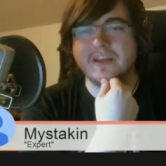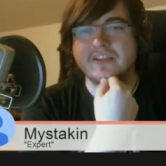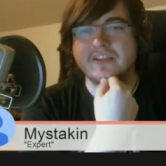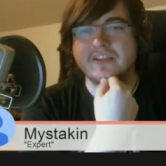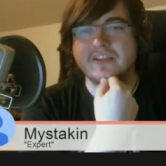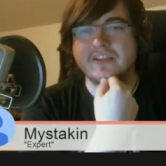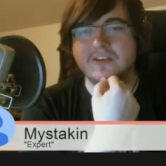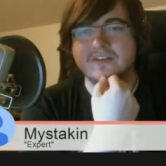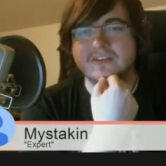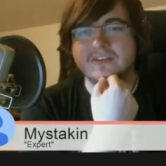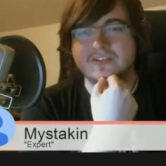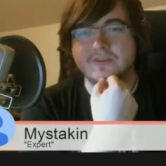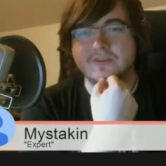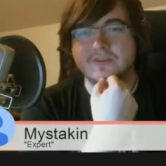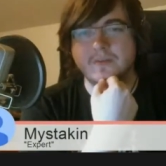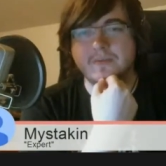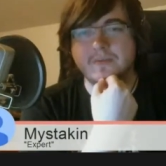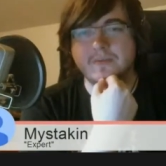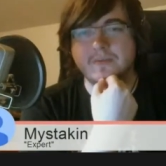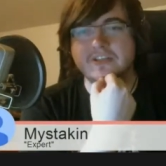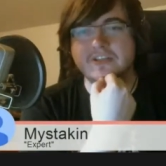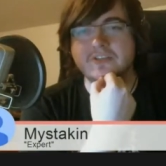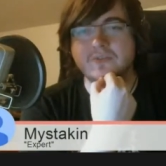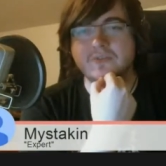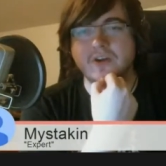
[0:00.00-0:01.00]
200. So I
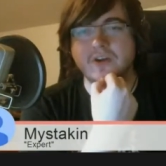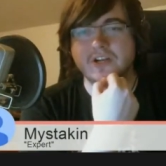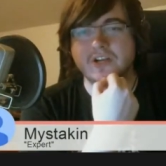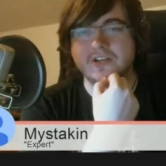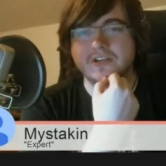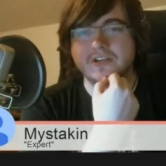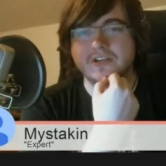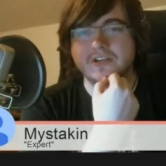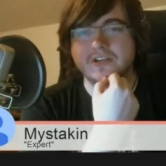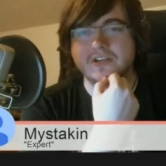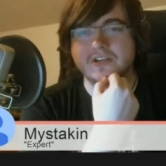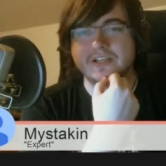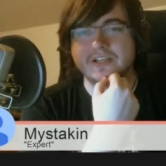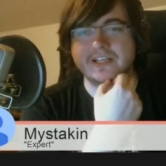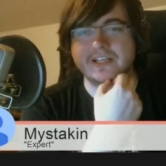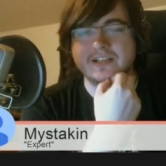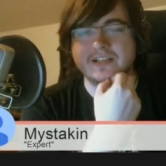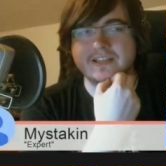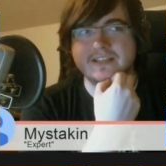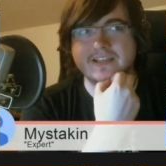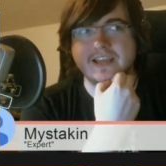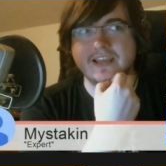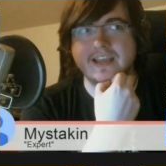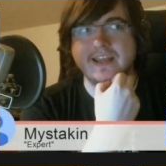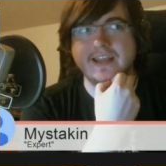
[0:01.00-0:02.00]
paid 200 to
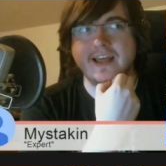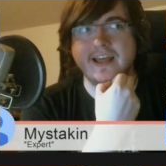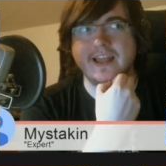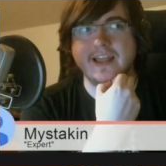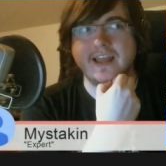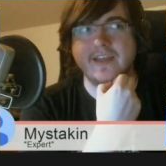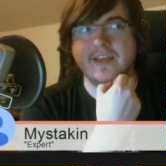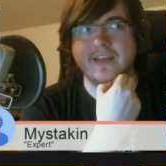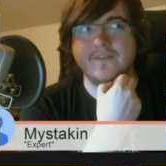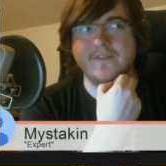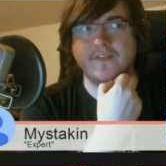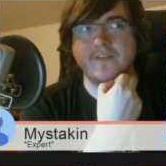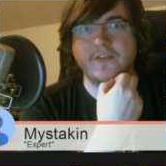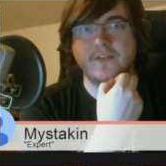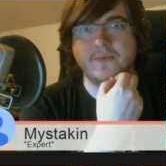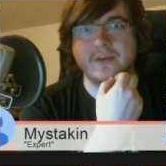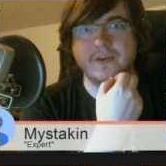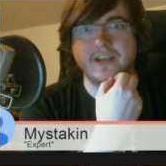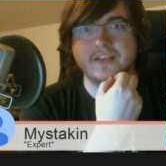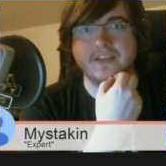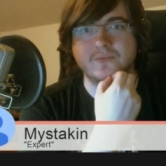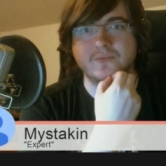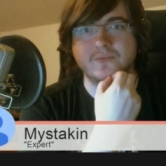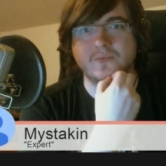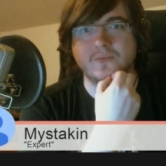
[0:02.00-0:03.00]
stay in LA for 3
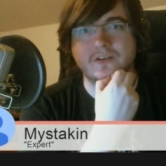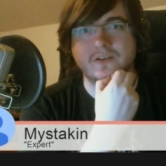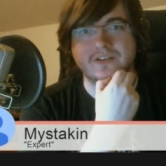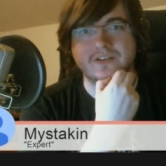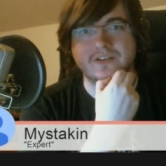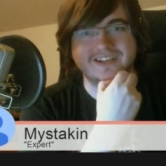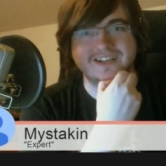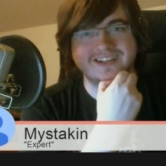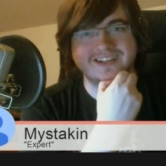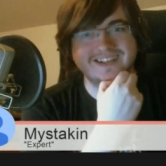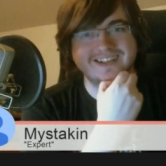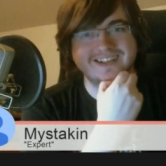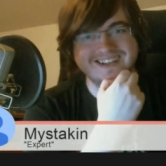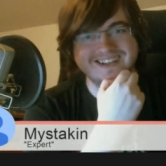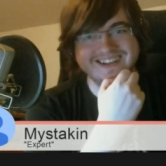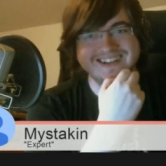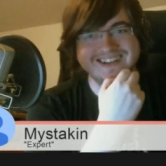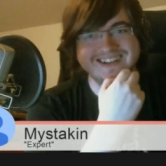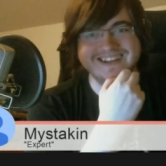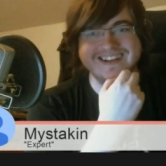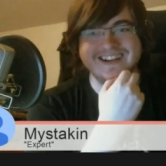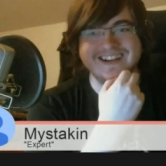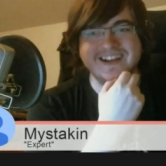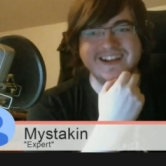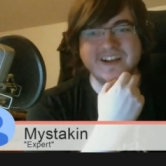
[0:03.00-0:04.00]
days and work.
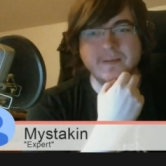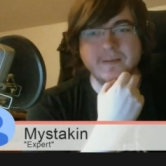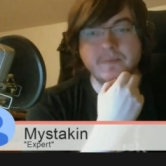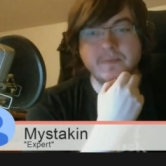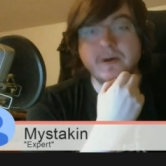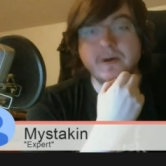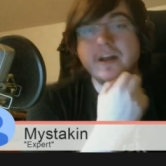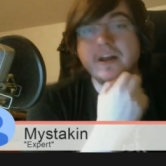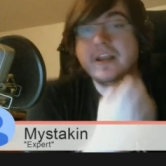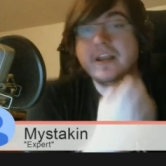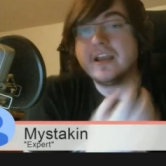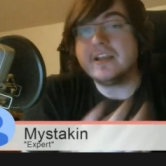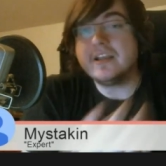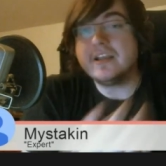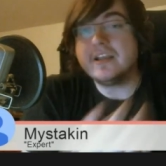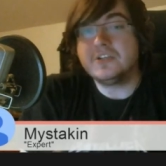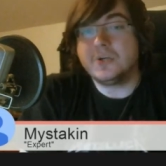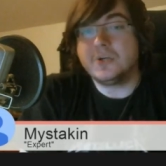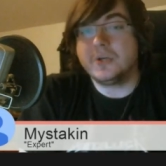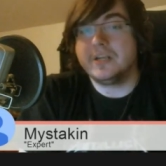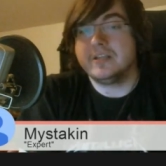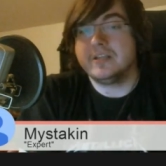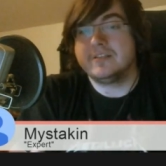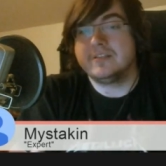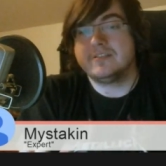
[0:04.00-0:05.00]
But I
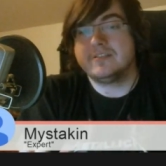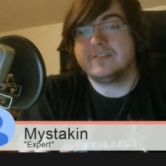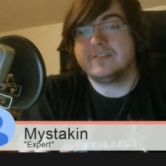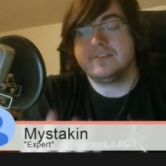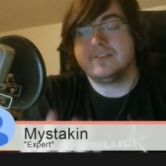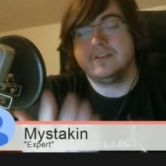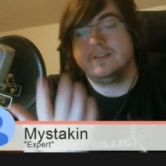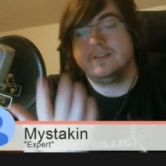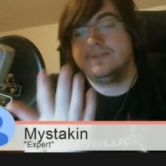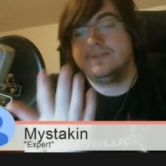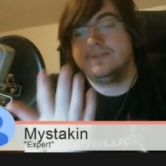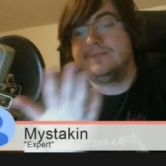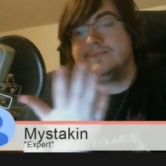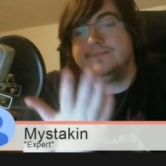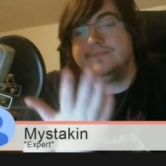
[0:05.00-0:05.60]
enjoyed it, so